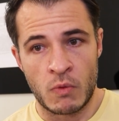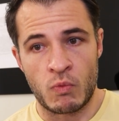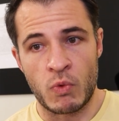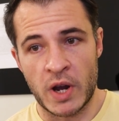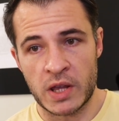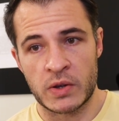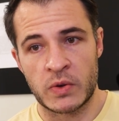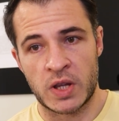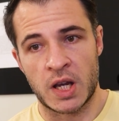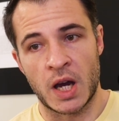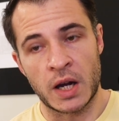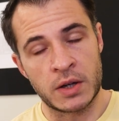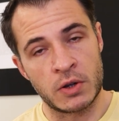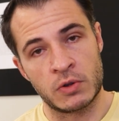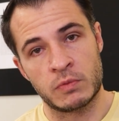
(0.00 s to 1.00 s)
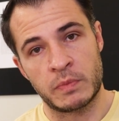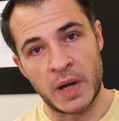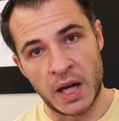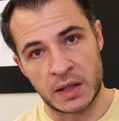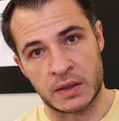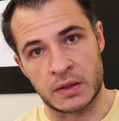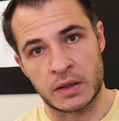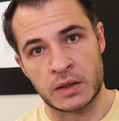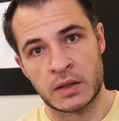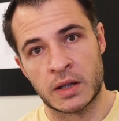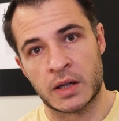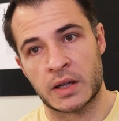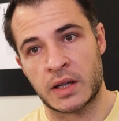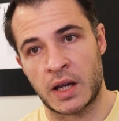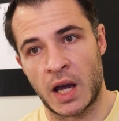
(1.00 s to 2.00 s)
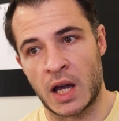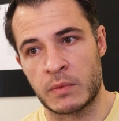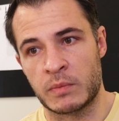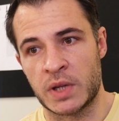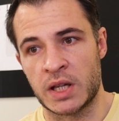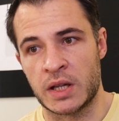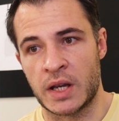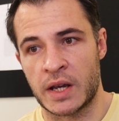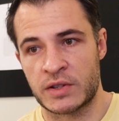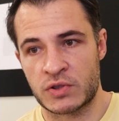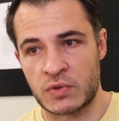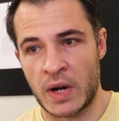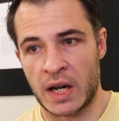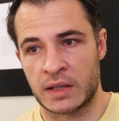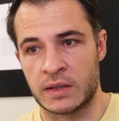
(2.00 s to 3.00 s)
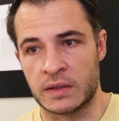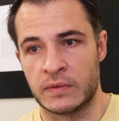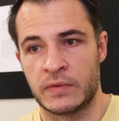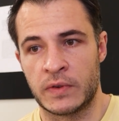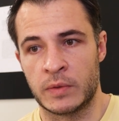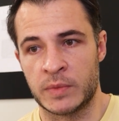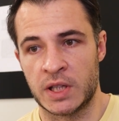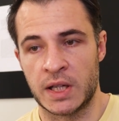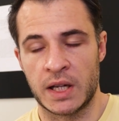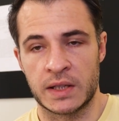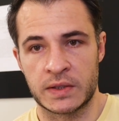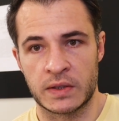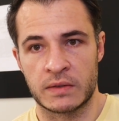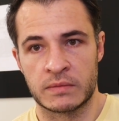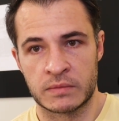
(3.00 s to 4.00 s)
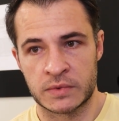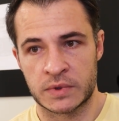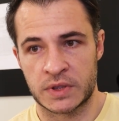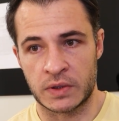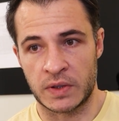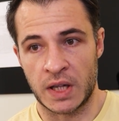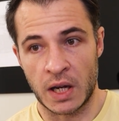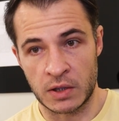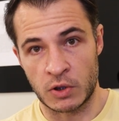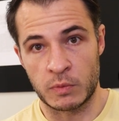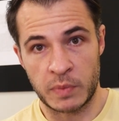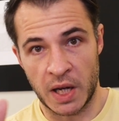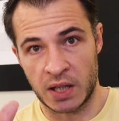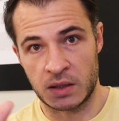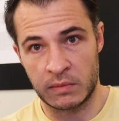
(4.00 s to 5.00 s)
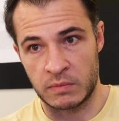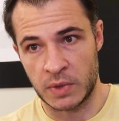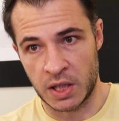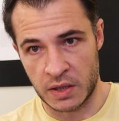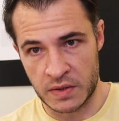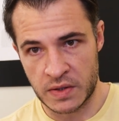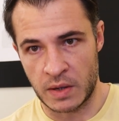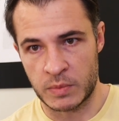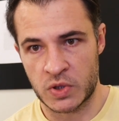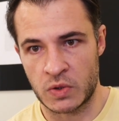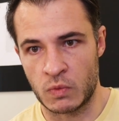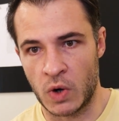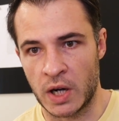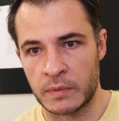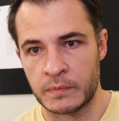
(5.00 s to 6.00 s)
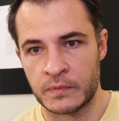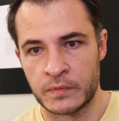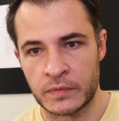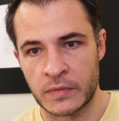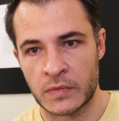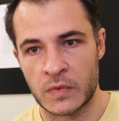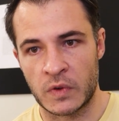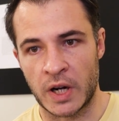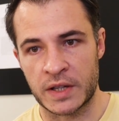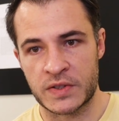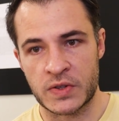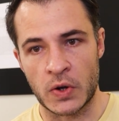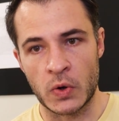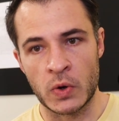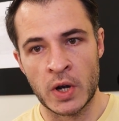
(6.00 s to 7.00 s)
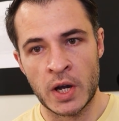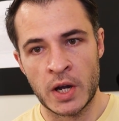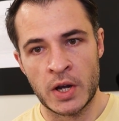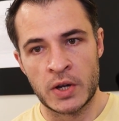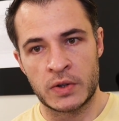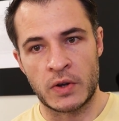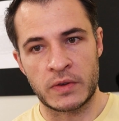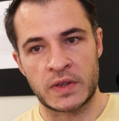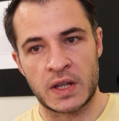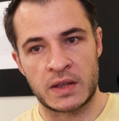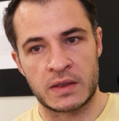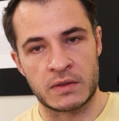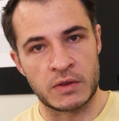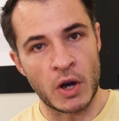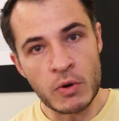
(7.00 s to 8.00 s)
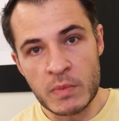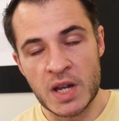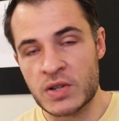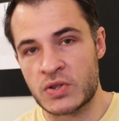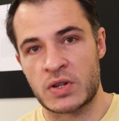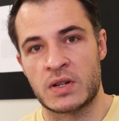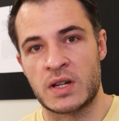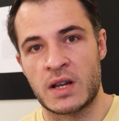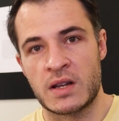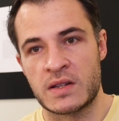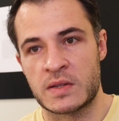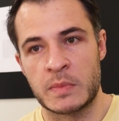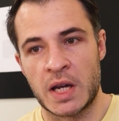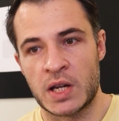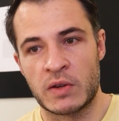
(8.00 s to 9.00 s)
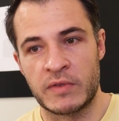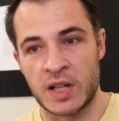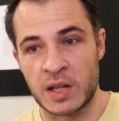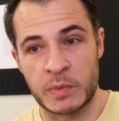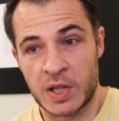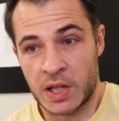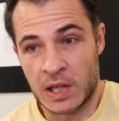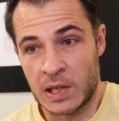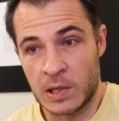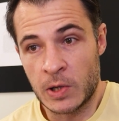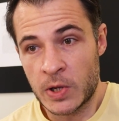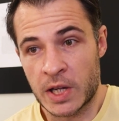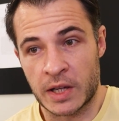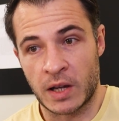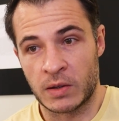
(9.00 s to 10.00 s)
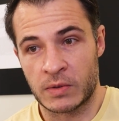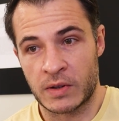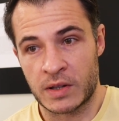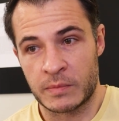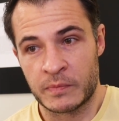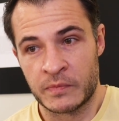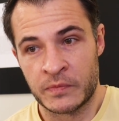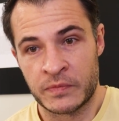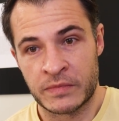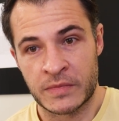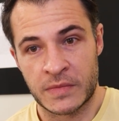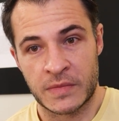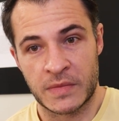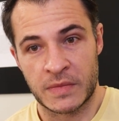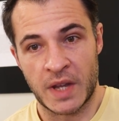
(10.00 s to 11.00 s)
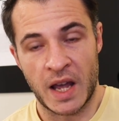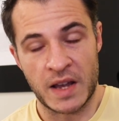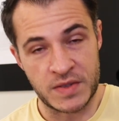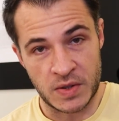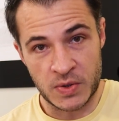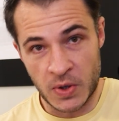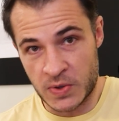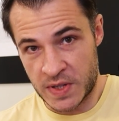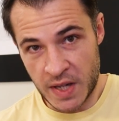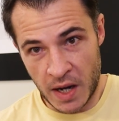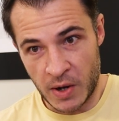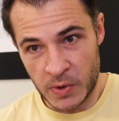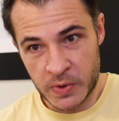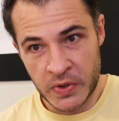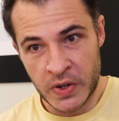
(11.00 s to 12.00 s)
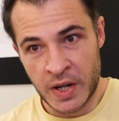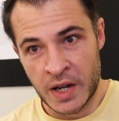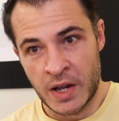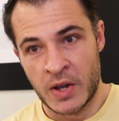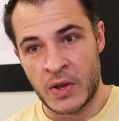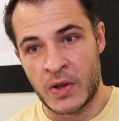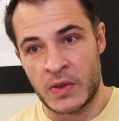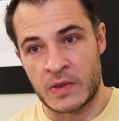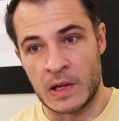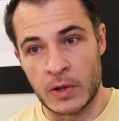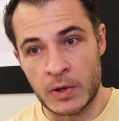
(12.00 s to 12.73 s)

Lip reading: whether the unknown pattern can be extracted from the data. So the unknown pattern being assumption 1, right? So note that no mention here is made of any particular learning algorithm. As it turns out, the